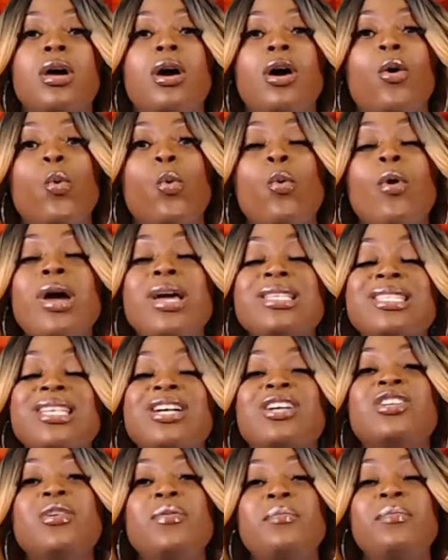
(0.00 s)
What is it
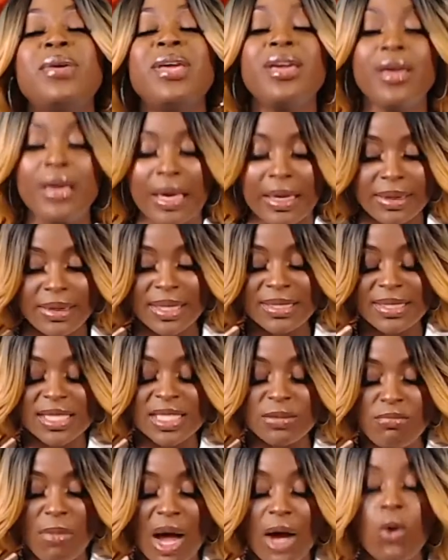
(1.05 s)
going to be? This is
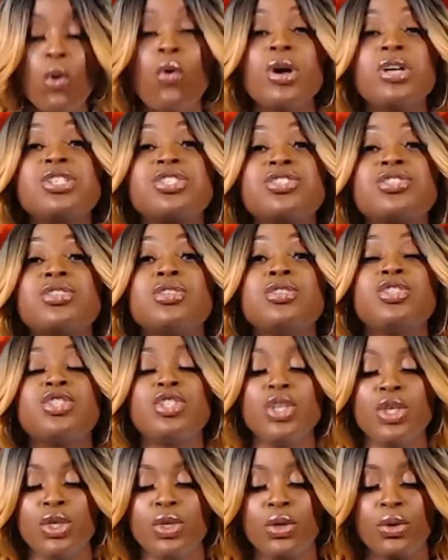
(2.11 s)
my question
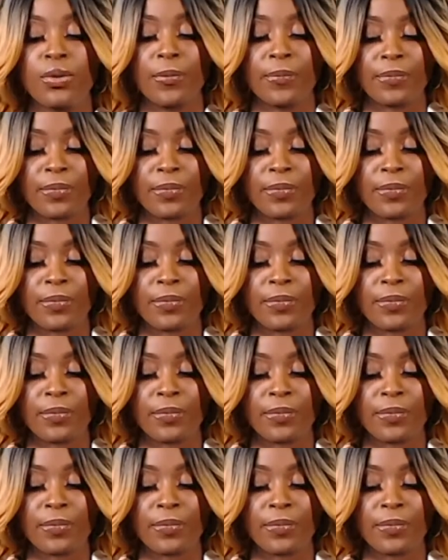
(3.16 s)
to you.